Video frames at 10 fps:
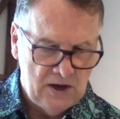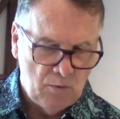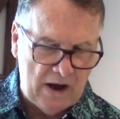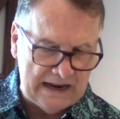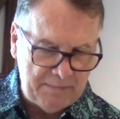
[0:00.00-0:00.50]

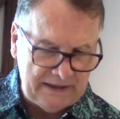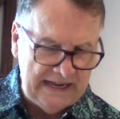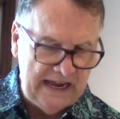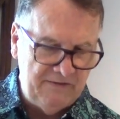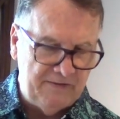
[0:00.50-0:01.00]
Well, I
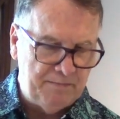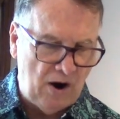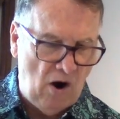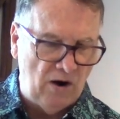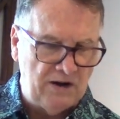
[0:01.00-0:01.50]
believe
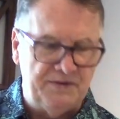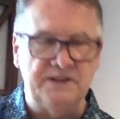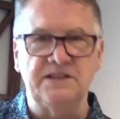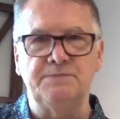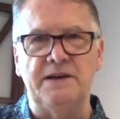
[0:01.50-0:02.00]
part of
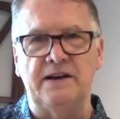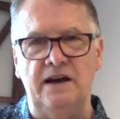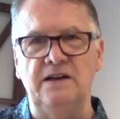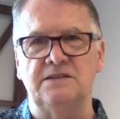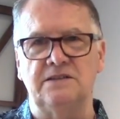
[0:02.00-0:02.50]
this is
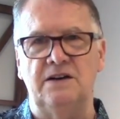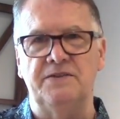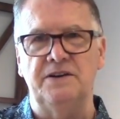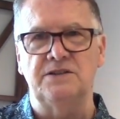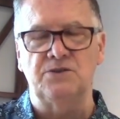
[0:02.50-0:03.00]
because of
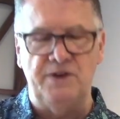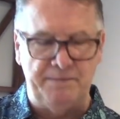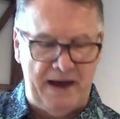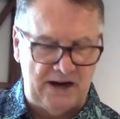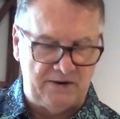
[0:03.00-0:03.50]
his Greek
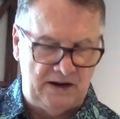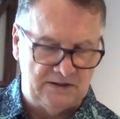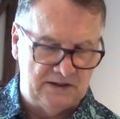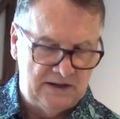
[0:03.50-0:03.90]
background.